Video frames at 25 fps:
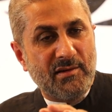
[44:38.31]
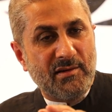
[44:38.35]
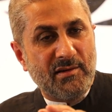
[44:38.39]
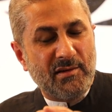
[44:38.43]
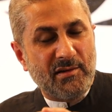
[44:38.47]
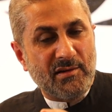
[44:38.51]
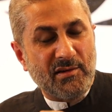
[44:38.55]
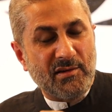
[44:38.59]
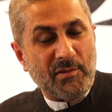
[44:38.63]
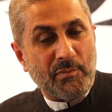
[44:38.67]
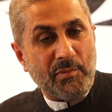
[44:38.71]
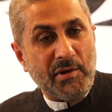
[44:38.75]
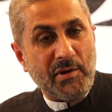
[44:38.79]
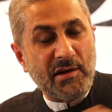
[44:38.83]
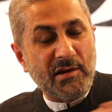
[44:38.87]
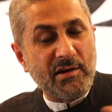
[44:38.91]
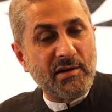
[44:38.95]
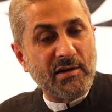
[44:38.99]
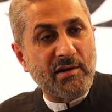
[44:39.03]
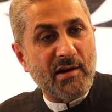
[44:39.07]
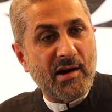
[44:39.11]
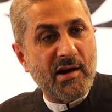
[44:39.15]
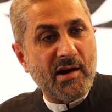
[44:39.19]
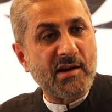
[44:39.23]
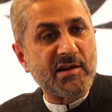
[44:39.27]
the
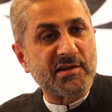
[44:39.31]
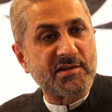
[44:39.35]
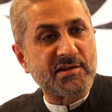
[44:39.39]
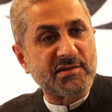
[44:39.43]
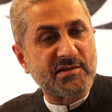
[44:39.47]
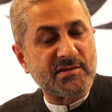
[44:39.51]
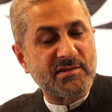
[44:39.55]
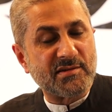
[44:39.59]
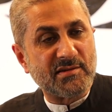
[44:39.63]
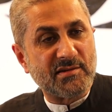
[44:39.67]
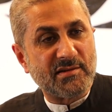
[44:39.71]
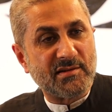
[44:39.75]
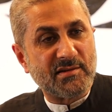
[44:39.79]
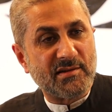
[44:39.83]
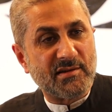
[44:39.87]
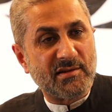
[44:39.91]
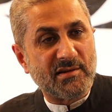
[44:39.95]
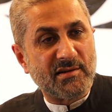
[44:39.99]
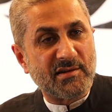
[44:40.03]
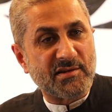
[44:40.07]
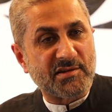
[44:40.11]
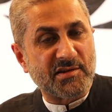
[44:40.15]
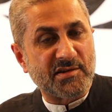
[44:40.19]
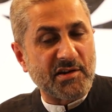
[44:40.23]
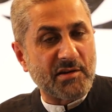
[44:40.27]
builder asked
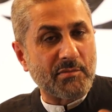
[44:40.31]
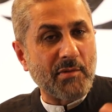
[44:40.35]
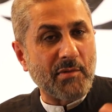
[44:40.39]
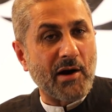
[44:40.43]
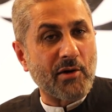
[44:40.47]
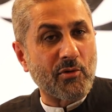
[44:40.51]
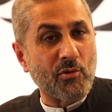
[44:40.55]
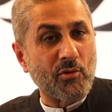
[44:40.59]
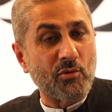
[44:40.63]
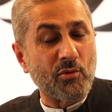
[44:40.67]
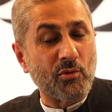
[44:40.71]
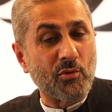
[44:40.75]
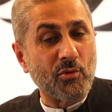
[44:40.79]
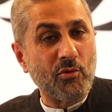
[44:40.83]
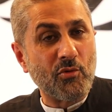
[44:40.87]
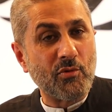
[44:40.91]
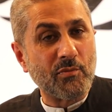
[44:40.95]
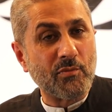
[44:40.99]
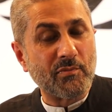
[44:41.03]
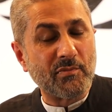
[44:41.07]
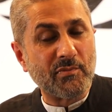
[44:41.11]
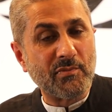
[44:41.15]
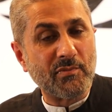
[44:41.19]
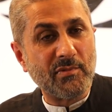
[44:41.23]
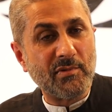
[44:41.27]
Sayyid Baharul
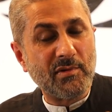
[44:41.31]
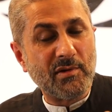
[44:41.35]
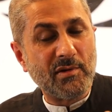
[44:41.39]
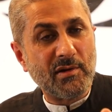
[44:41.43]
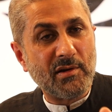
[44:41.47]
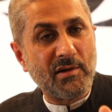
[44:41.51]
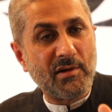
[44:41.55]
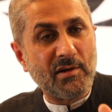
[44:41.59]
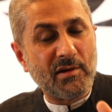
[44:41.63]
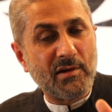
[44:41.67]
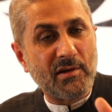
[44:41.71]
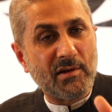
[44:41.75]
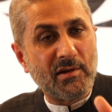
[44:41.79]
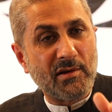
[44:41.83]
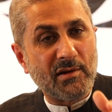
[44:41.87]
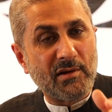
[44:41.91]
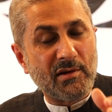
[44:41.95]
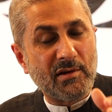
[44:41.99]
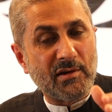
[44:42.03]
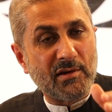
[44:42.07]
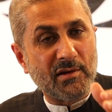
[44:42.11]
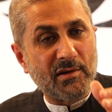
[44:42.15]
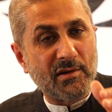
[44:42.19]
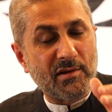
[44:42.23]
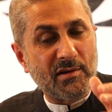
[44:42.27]
Ulum,
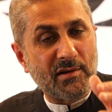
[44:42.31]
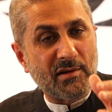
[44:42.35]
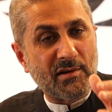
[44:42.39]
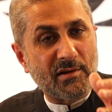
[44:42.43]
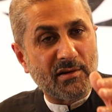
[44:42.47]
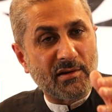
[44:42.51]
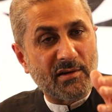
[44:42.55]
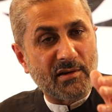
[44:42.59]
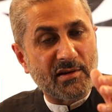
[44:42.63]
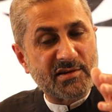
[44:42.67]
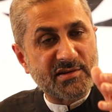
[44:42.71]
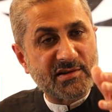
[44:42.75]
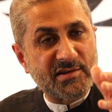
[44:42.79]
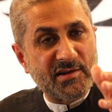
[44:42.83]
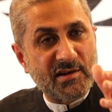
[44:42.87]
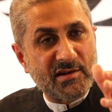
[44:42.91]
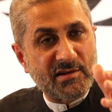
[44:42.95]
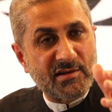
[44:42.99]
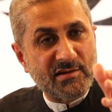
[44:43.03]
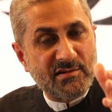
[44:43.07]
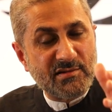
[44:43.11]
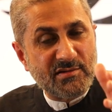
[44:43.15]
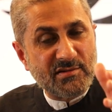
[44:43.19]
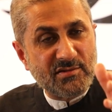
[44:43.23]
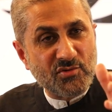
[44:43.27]
he
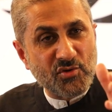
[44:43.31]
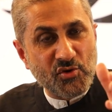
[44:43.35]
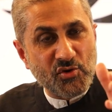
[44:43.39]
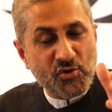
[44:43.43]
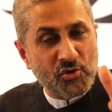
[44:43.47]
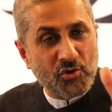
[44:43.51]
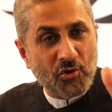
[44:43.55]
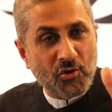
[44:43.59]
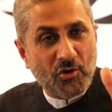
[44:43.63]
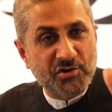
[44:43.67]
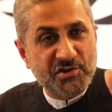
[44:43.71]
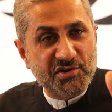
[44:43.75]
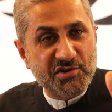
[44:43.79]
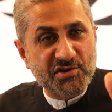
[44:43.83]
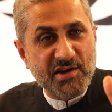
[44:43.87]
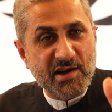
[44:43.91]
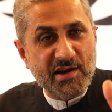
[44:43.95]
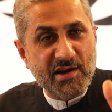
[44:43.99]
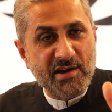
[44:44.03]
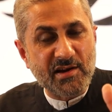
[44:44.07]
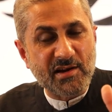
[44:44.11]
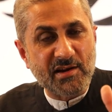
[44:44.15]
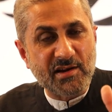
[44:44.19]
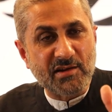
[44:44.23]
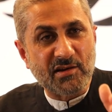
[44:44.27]
said, Do you not
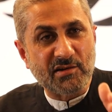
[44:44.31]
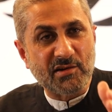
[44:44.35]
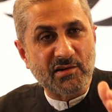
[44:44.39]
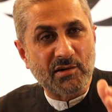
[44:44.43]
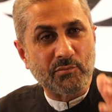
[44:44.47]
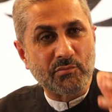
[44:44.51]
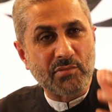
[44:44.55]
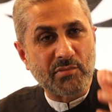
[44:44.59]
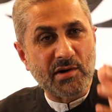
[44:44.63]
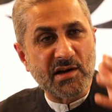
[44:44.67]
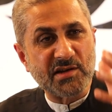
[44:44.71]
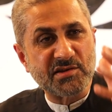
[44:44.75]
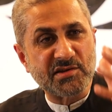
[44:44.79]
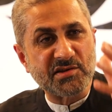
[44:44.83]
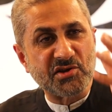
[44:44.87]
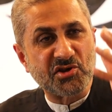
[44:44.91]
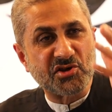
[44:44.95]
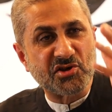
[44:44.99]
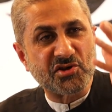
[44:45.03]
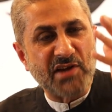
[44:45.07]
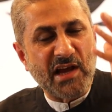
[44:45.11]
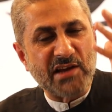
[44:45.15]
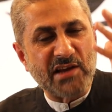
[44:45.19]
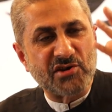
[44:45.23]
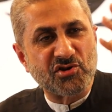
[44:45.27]
say that Abbas's
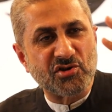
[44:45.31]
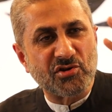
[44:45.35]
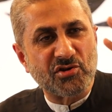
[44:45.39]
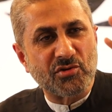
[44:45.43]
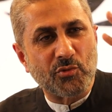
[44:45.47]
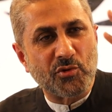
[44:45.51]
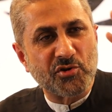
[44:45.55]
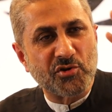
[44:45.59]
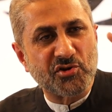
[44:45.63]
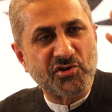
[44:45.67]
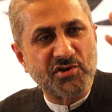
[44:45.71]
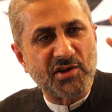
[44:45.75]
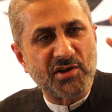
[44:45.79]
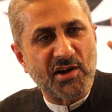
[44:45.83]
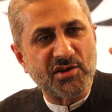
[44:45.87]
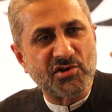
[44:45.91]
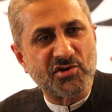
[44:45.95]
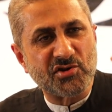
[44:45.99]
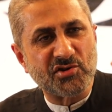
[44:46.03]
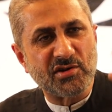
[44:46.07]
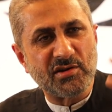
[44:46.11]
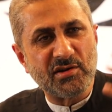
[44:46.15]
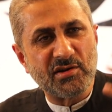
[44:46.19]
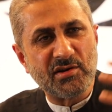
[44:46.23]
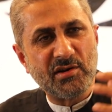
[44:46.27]
stature was
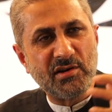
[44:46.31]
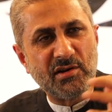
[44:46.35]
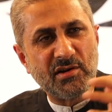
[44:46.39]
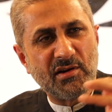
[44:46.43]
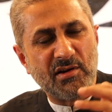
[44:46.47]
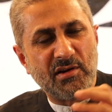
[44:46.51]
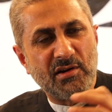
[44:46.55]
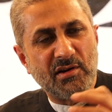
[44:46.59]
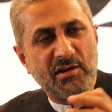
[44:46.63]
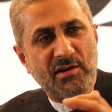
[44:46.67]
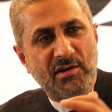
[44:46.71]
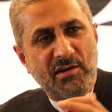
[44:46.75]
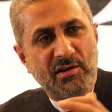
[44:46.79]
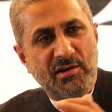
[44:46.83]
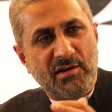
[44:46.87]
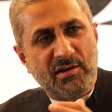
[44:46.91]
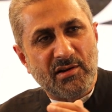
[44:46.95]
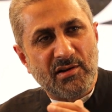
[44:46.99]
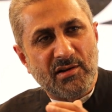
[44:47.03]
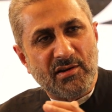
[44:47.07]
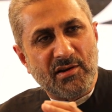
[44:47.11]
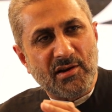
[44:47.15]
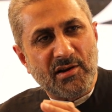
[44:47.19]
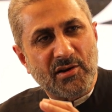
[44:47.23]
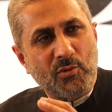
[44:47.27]
such
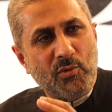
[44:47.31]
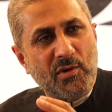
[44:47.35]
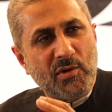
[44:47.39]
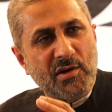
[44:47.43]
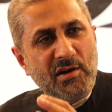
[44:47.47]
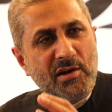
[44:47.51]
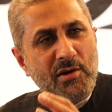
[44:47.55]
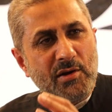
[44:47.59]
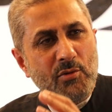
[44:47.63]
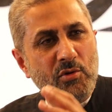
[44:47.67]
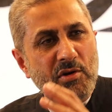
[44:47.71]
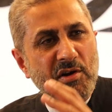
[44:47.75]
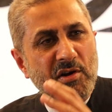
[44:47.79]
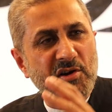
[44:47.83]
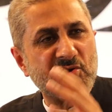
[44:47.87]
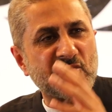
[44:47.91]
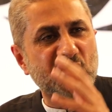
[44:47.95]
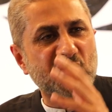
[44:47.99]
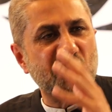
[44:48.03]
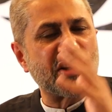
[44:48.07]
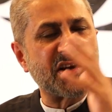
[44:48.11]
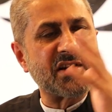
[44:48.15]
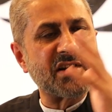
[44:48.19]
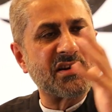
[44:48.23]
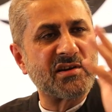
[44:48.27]
that when he would
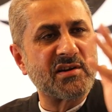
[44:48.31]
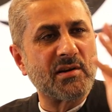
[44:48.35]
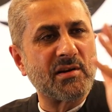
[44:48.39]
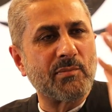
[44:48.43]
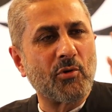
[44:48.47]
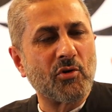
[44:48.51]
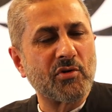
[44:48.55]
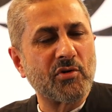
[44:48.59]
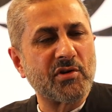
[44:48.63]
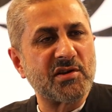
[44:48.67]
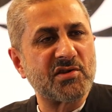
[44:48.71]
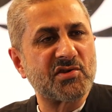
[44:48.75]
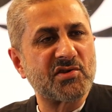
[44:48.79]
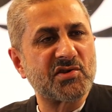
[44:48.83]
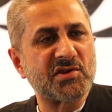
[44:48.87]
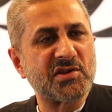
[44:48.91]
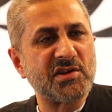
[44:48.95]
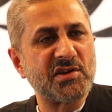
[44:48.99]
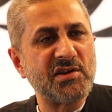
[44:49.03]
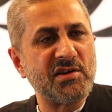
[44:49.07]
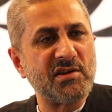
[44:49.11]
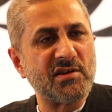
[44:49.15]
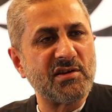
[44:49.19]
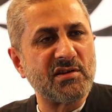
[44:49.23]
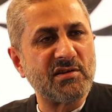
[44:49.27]
ascend upon his
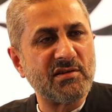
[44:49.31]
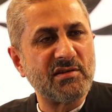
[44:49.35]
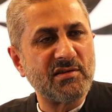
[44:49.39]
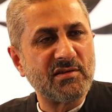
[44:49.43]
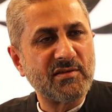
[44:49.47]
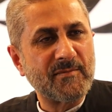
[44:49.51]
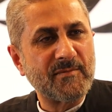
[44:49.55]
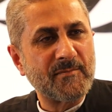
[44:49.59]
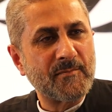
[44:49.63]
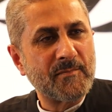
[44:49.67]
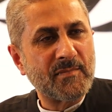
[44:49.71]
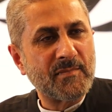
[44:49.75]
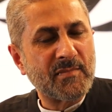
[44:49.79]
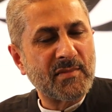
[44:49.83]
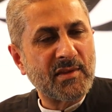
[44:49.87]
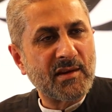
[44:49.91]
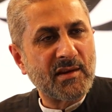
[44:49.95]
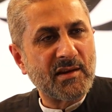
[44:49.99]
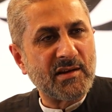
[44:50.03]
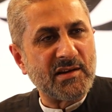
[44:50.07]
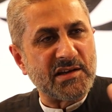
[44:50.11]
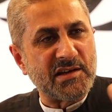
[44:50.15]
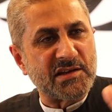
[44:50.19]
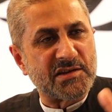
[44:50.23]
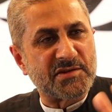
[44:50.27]
steed,
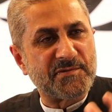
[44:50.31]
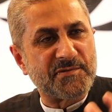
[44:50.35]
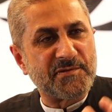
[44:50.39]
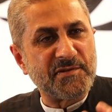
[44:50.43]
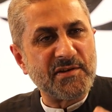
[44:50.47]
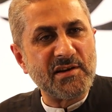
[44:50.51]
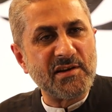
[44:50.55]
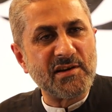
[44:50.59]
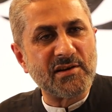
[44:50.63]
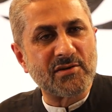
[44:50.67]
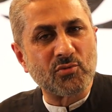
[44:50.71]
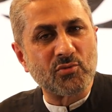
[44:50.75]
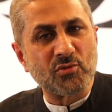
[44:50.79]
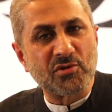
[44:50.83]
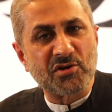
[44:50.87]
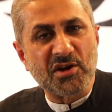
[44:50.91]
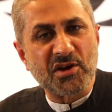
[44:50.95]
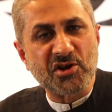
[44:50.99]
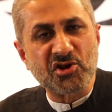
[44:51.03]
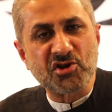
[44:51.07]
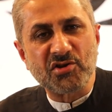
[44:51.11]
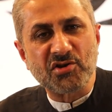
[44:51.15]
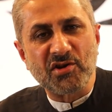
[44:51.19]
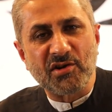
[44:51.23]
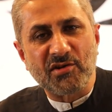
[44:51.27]
his feet would
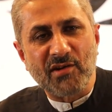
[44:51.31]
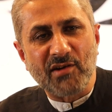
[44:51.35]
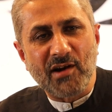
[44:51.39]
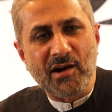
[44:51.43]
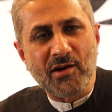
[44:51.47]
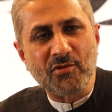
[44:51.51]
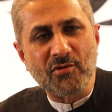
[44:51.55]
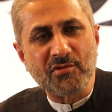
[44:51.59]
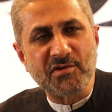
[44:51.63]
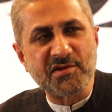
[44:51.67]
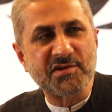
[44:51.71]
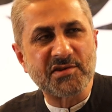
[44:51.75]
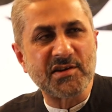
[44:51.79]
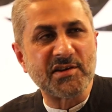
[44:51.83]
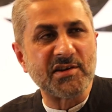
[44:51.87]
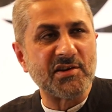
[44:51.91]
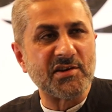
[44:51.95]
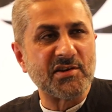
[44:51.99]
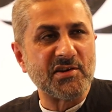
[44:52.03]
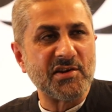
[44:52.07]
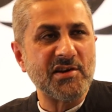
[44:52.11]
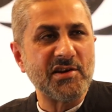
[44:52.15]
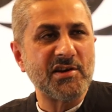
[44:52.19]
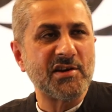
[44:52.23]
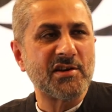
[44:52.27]
touch the ground? He said,
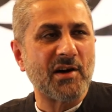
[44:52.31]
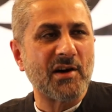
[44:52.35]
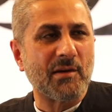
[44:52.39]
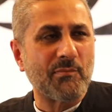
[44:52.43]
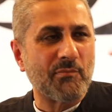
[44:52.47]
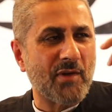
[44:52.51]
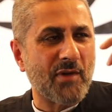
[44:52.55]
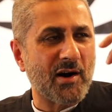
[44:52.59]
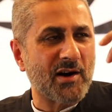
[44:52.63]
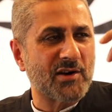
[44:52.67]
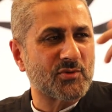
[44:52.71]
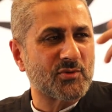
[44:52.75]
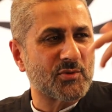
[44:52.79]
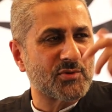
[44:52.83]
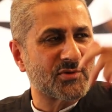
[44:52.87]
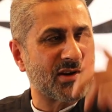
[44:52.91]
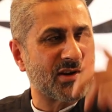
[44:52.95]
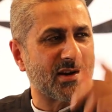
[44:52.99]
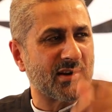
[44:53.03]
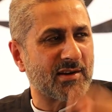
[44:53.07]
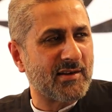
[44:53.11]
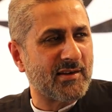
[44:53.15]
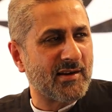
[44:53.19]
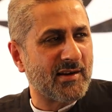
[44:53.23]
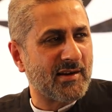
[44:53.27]
Indeed, Abbas was
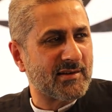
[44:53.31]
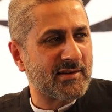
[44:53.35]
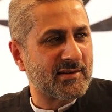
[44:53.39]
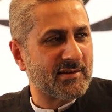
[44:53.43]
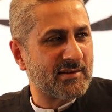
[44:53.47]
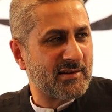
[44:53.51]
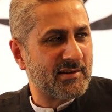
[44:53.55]
like that.